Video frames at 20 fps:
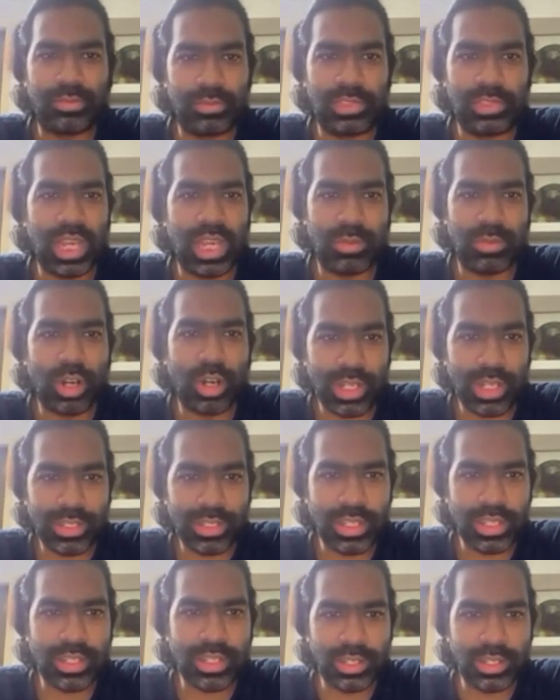See, I'm not
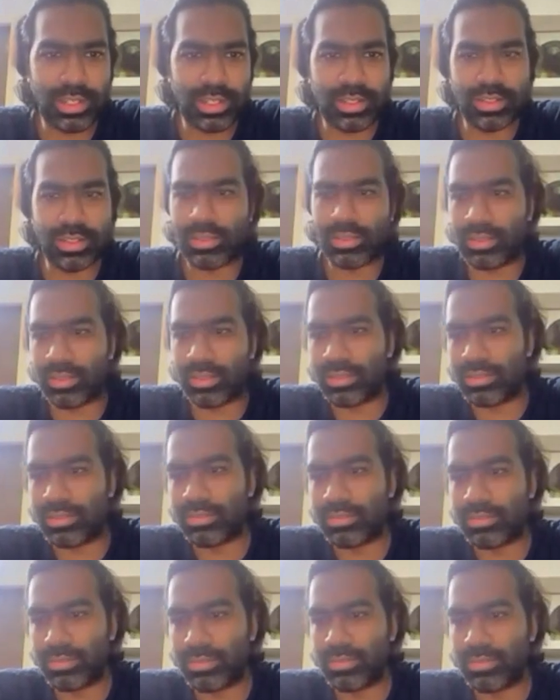asking the
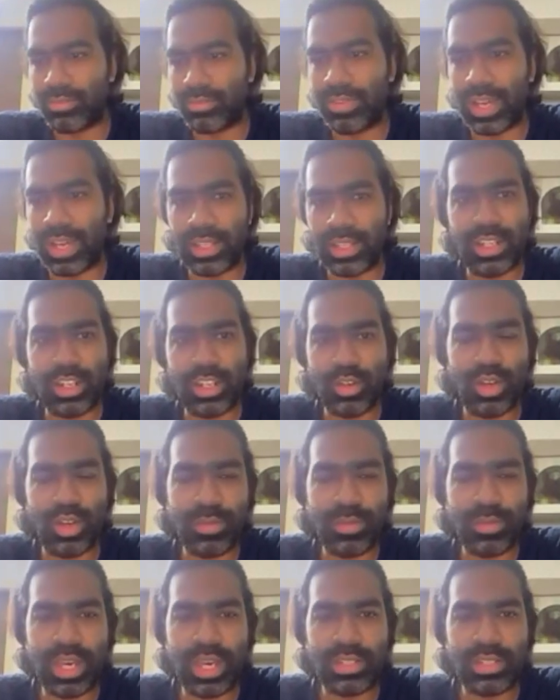fact that
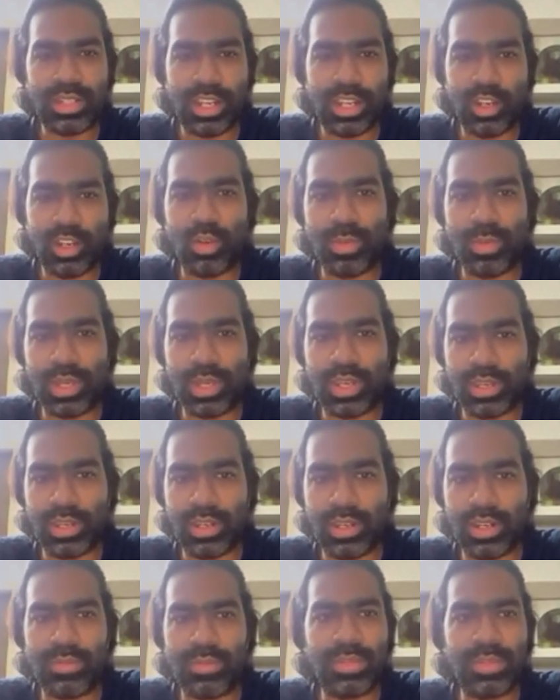UAP has honeycombing
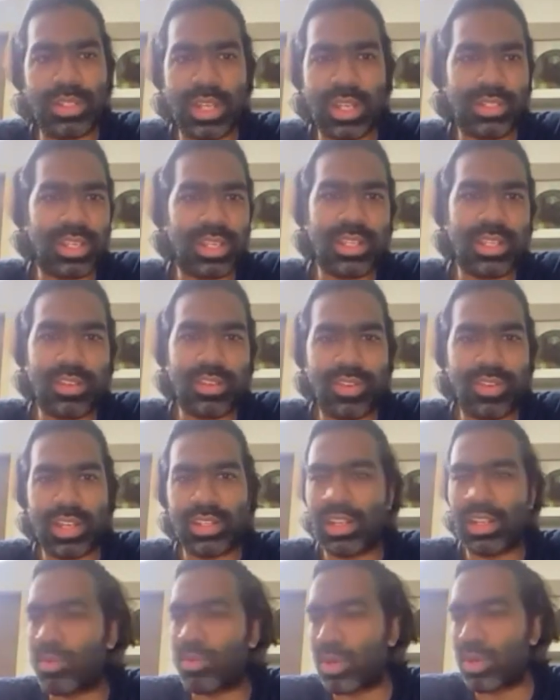here. I'm just asking the
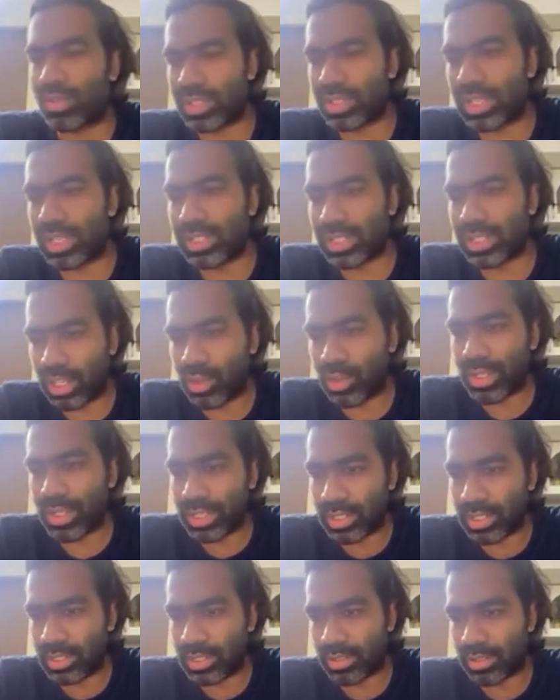fact that what was the exact
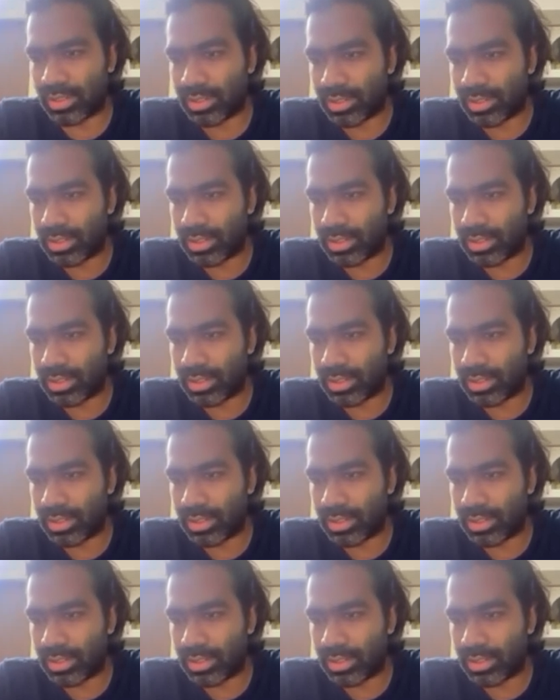question?